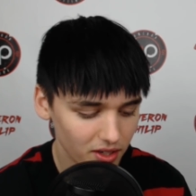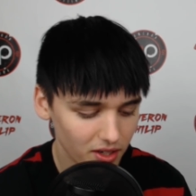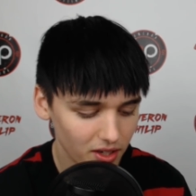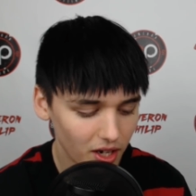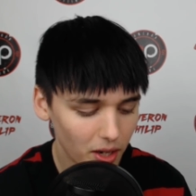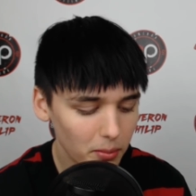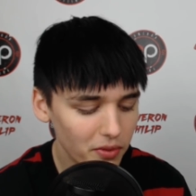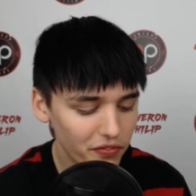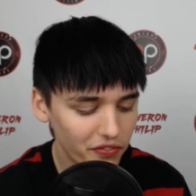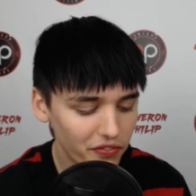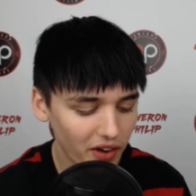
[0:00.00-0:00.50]
I'll
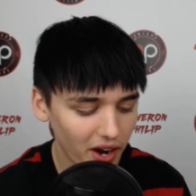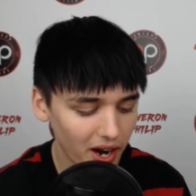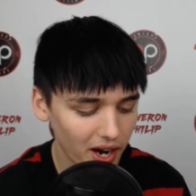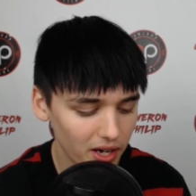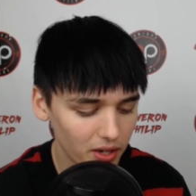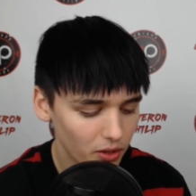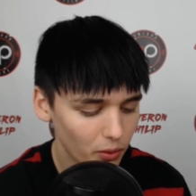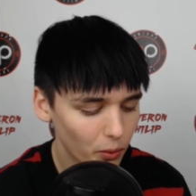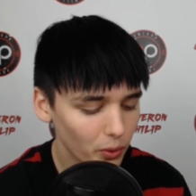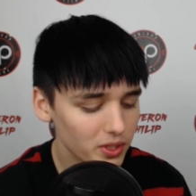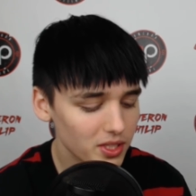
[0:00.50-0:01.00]
be
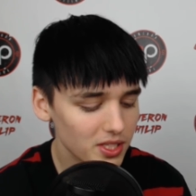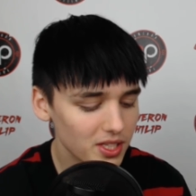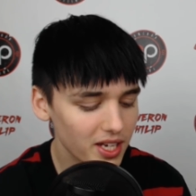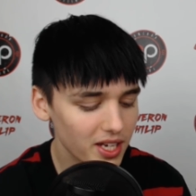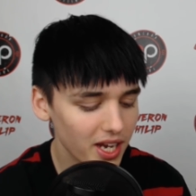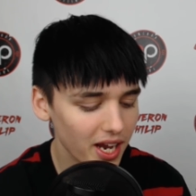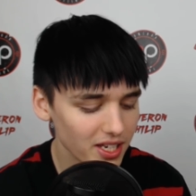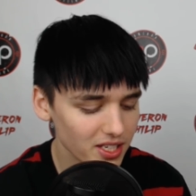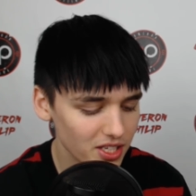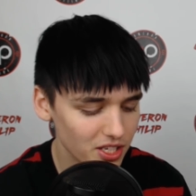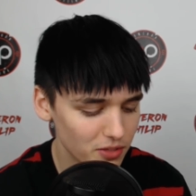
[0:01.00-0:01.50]
fine. What's the
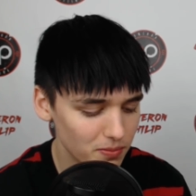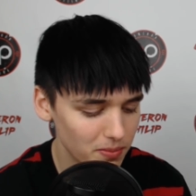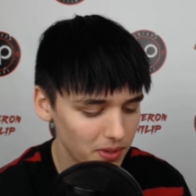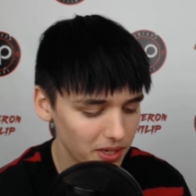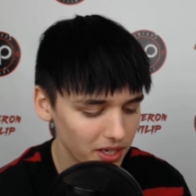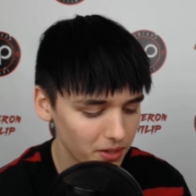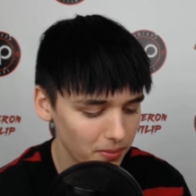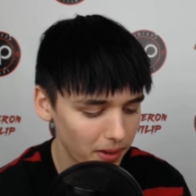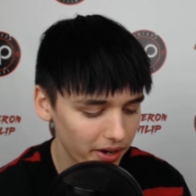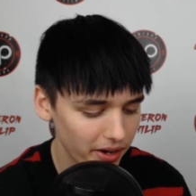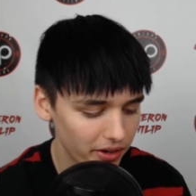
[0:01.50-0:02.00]
cases
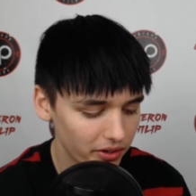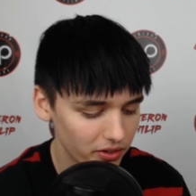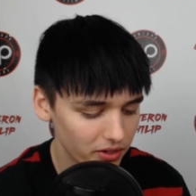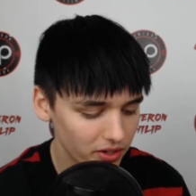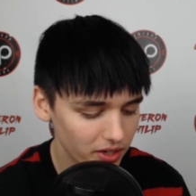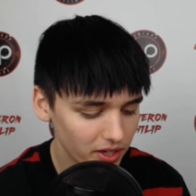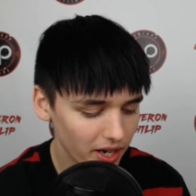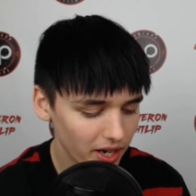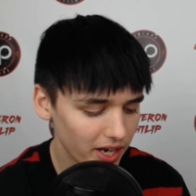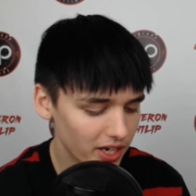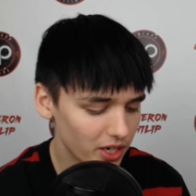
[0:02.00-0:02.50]
being about?
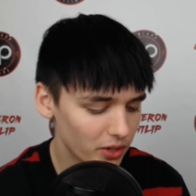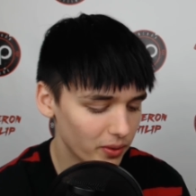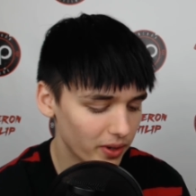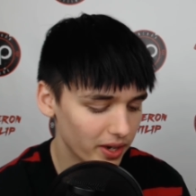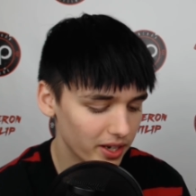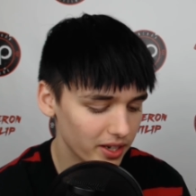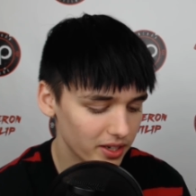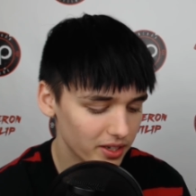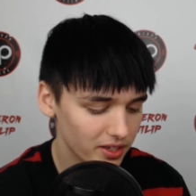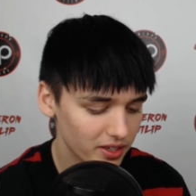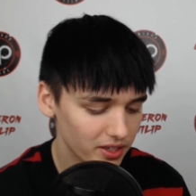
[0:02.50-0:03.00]

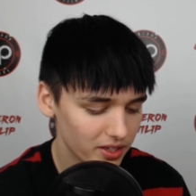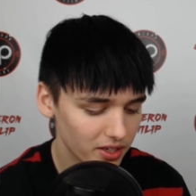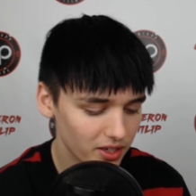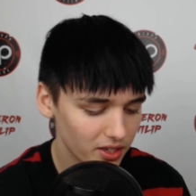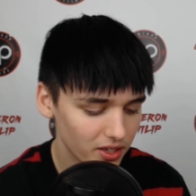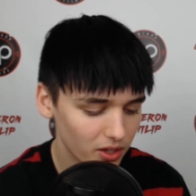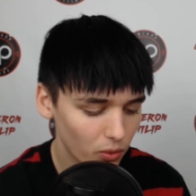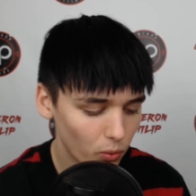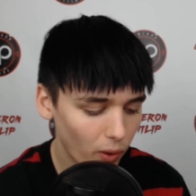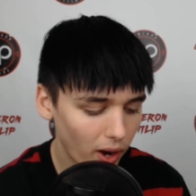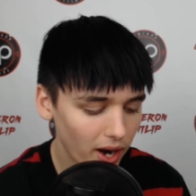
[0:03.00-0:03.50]
Anyway,
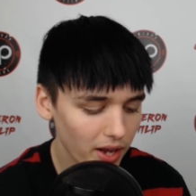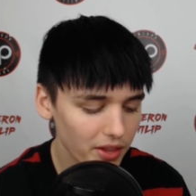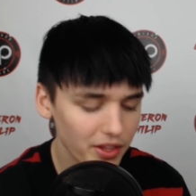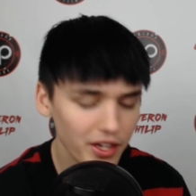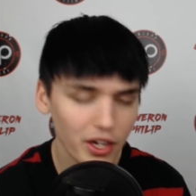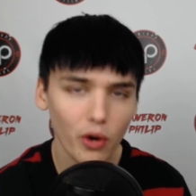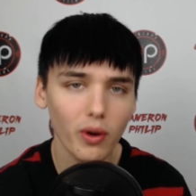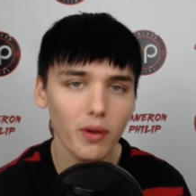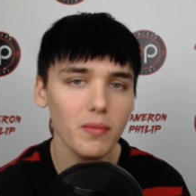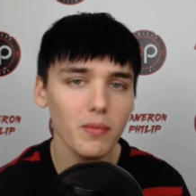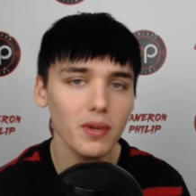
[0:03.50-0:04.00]
why are they
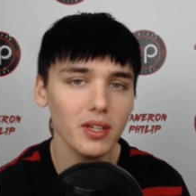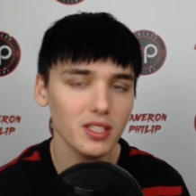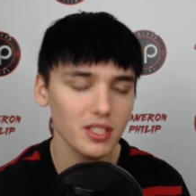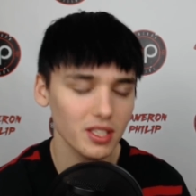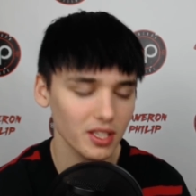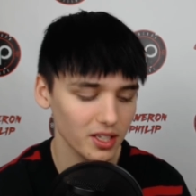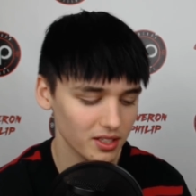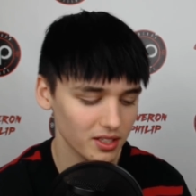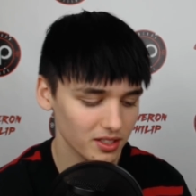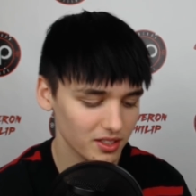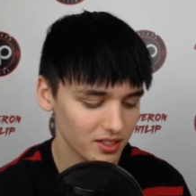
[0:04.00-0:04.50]
going
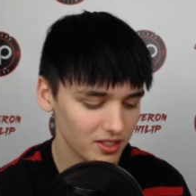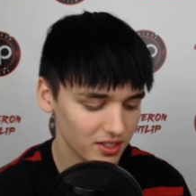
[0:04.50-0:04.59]
missing?